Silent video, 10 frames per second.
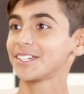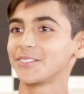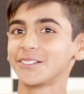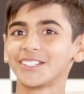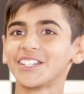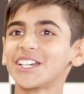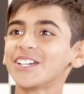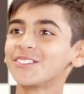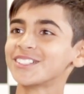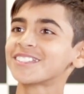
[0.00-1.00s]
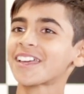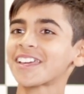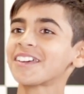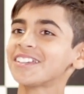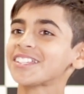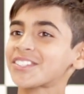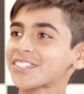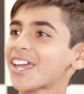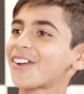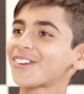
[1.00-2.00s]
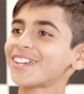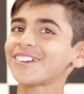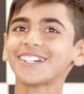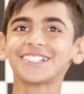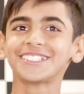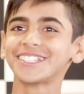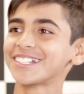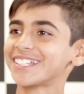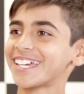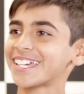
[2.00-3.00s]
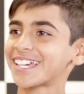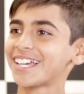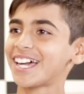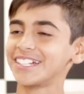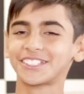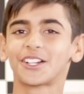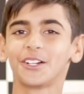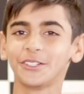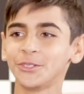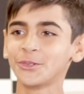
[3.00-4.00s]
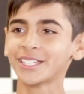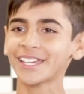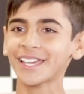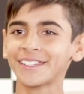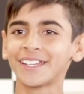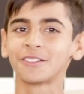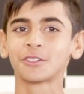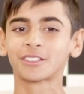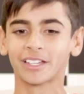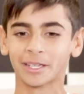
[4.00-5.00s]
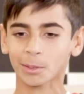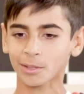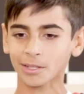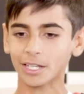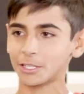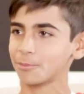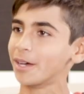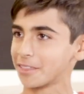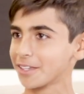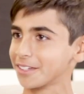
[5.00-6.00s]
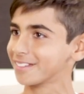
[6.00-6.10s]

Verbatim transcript: it was, it was like scary until like I started doing it, and then I was like, it's my thing.